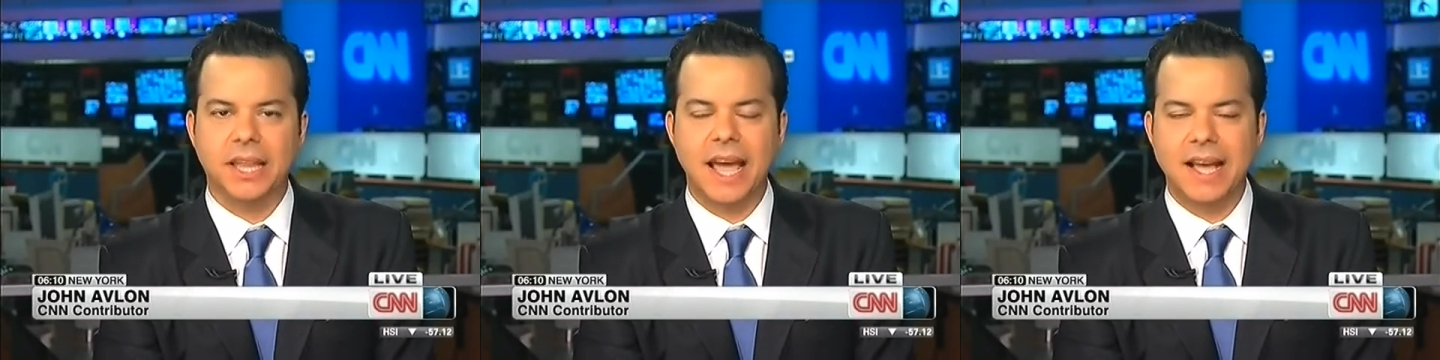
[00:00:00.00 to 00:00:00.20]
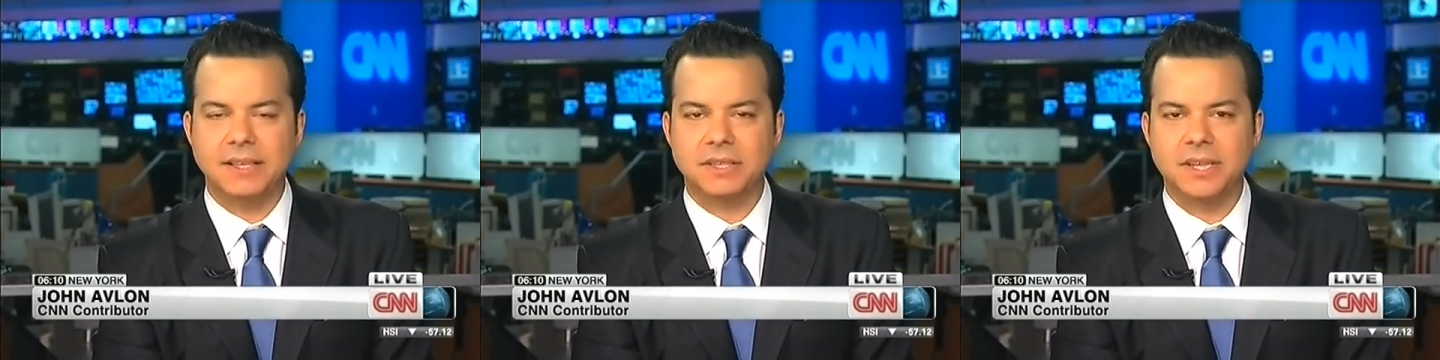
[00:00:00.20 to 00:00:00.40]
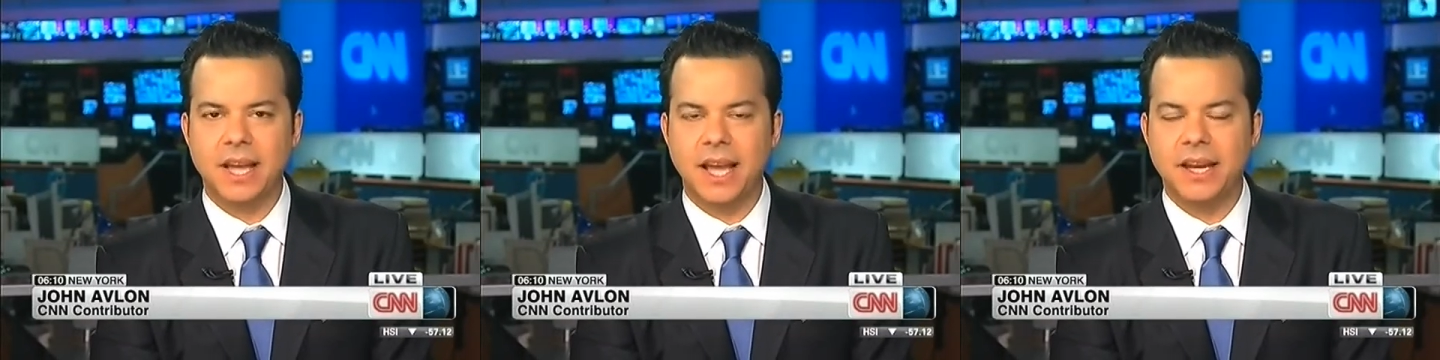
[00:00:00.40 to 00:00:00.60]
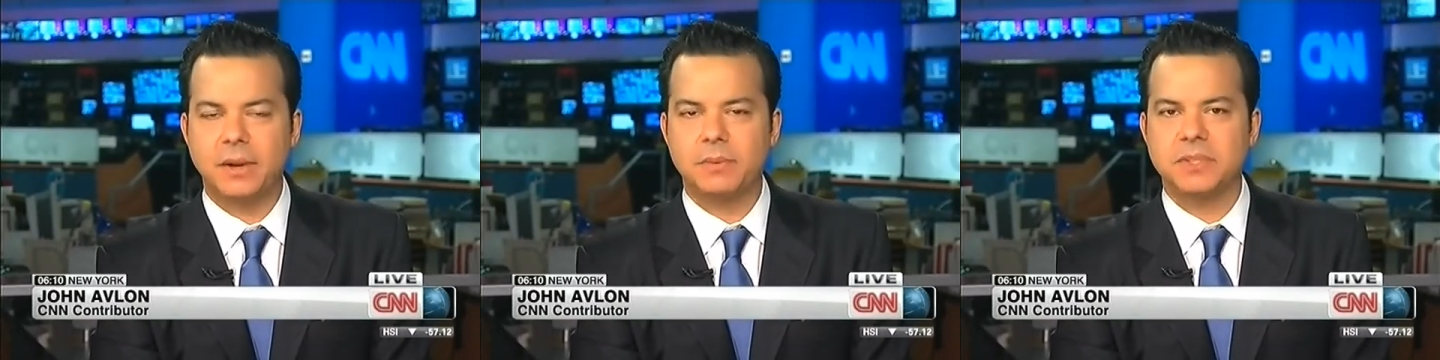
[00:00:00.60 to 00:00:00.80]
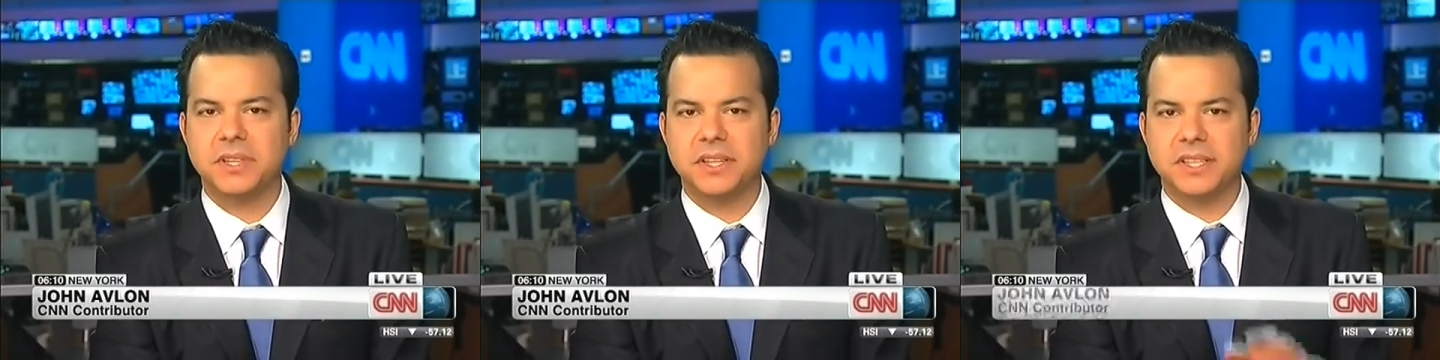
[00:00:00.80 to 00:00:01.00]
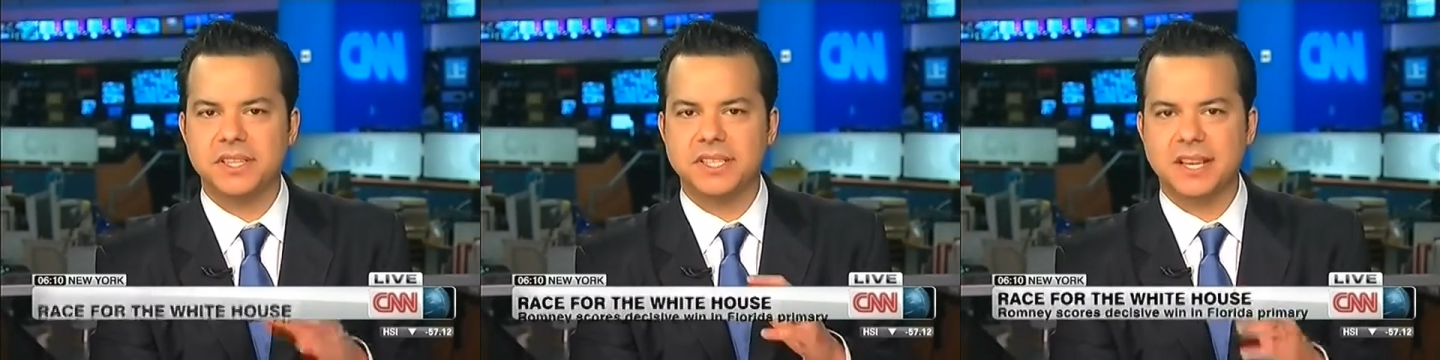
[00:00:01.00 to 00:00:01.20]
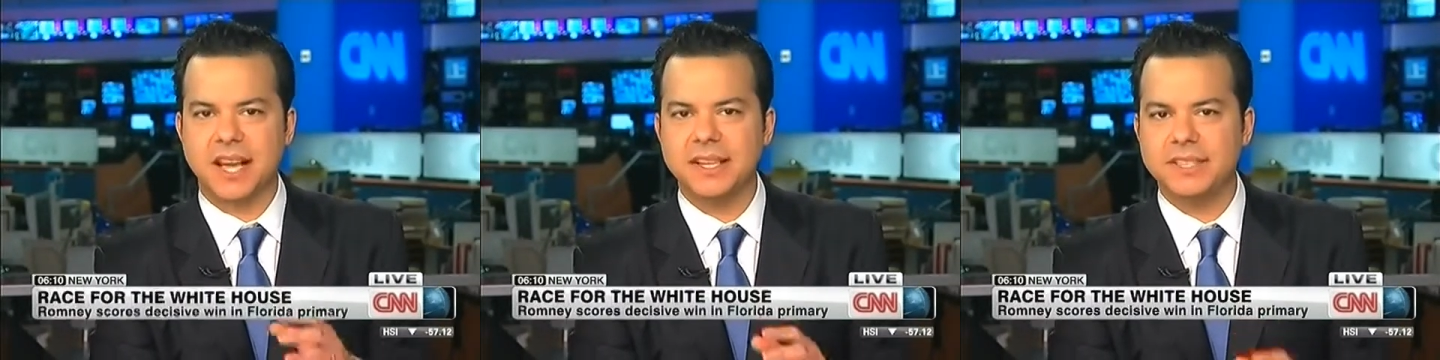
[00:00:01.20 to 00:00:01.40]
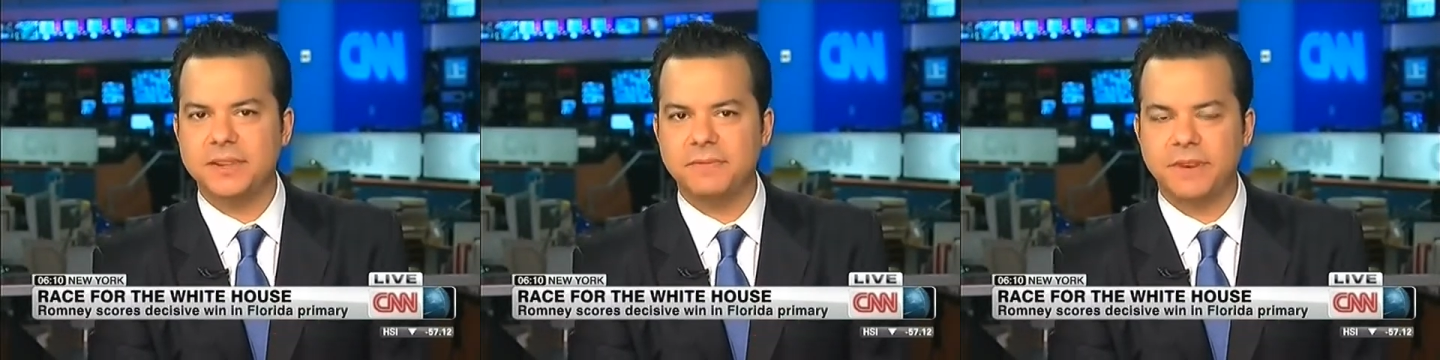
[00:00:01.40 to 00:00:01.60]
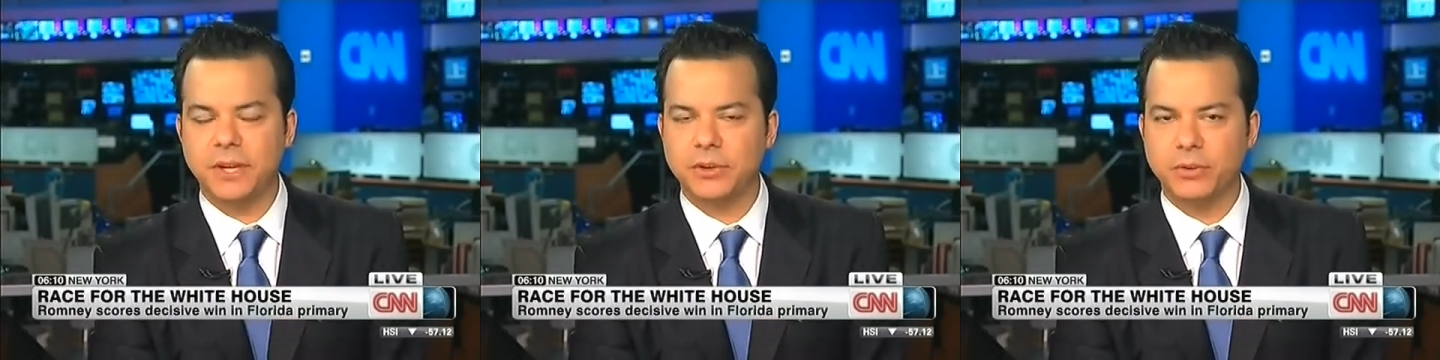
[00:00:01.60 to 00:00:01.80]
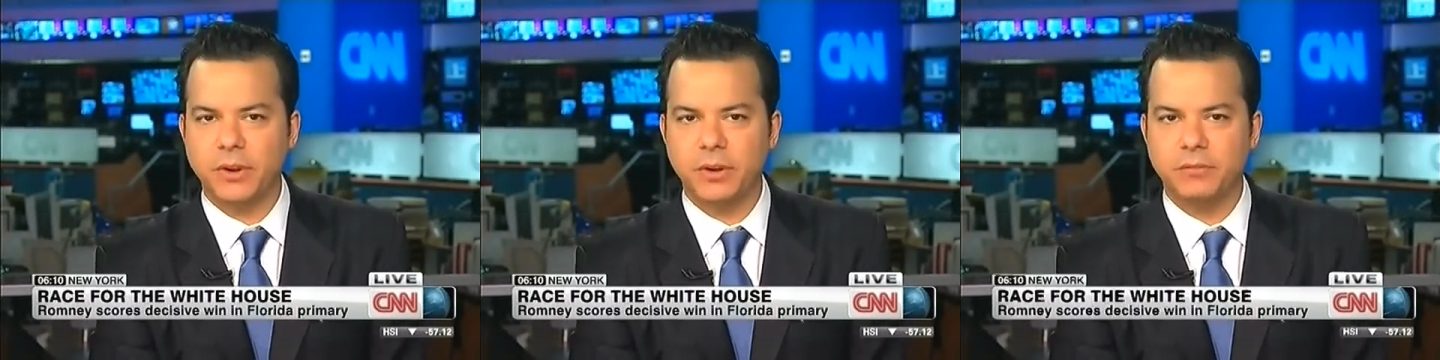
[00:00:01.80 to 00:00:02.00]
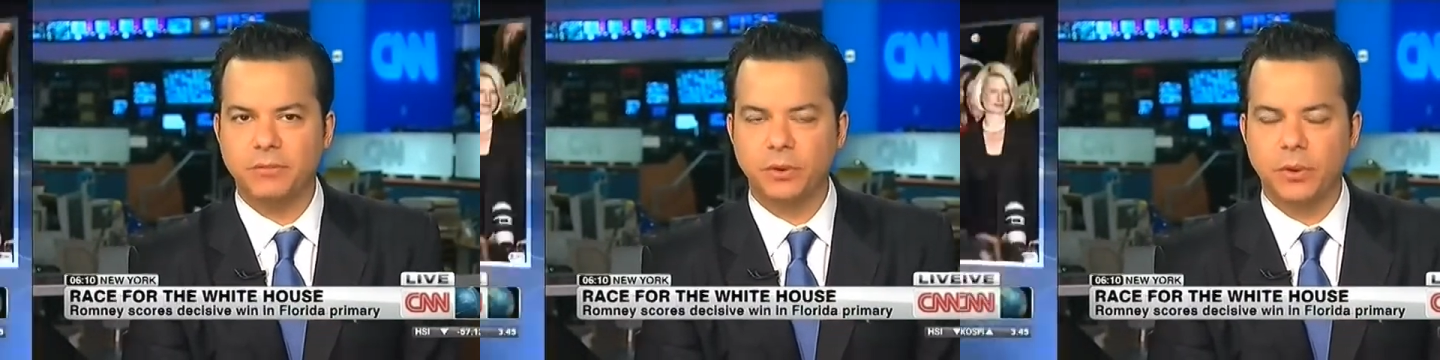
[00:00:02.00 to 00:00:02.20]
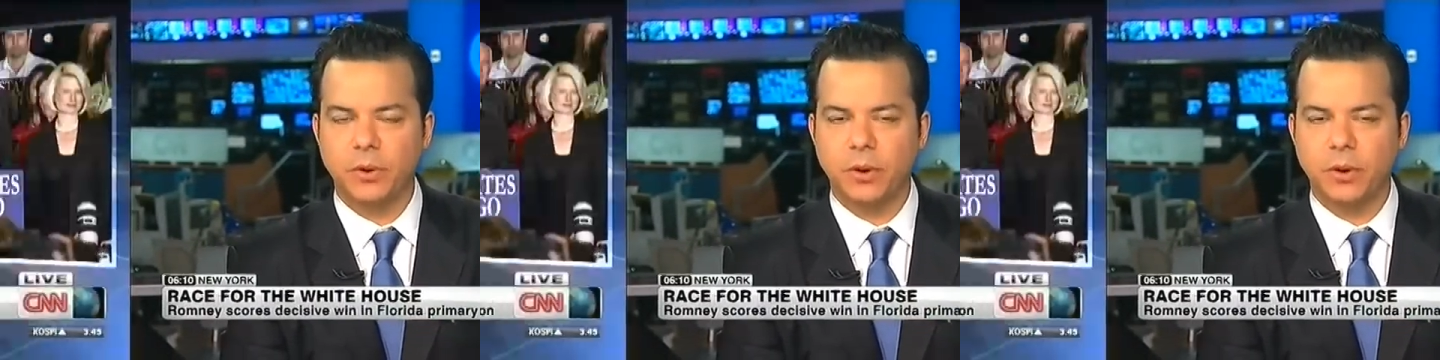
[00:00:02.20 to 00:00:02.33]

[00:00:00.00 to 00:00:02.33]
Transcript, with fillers: Last night, it was a decisive victory in yeah,